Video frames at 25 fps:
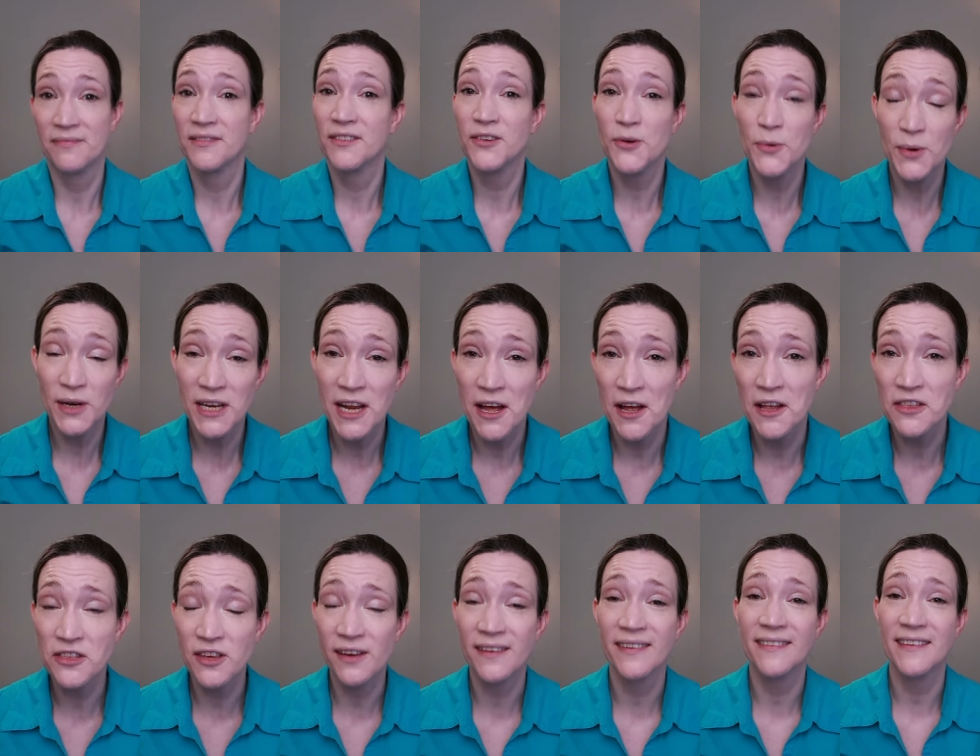To a
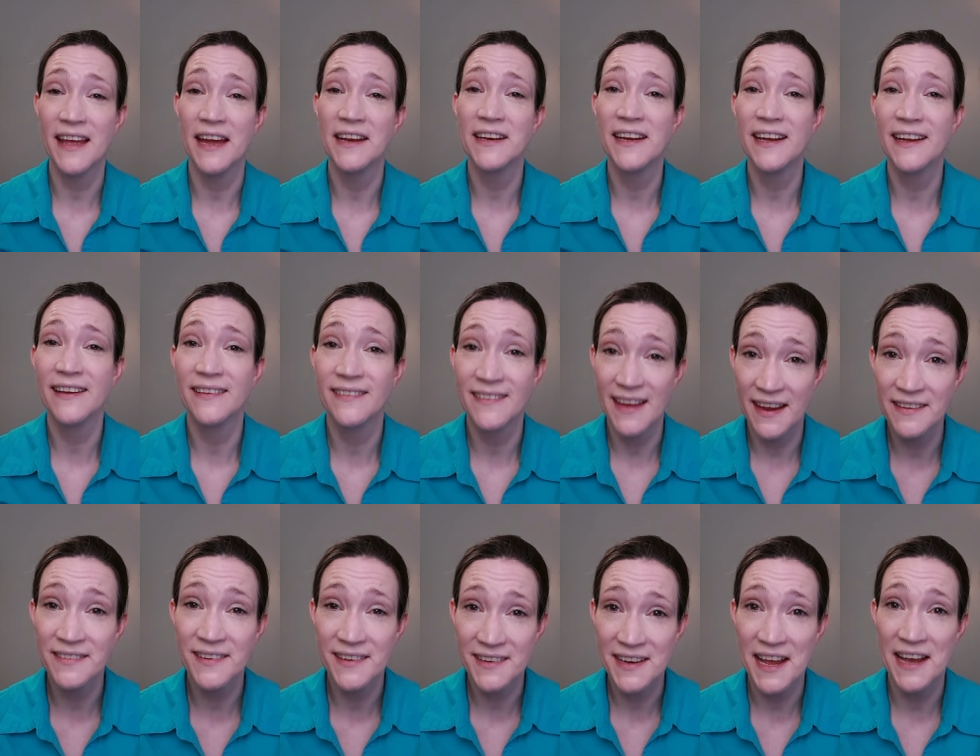large extent, it
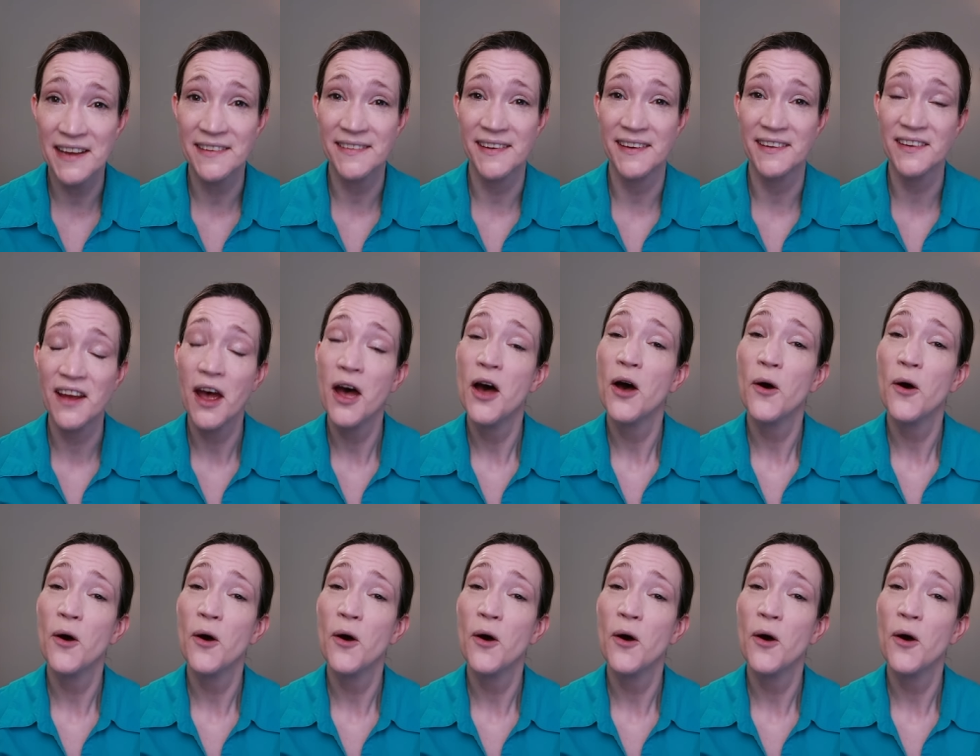designated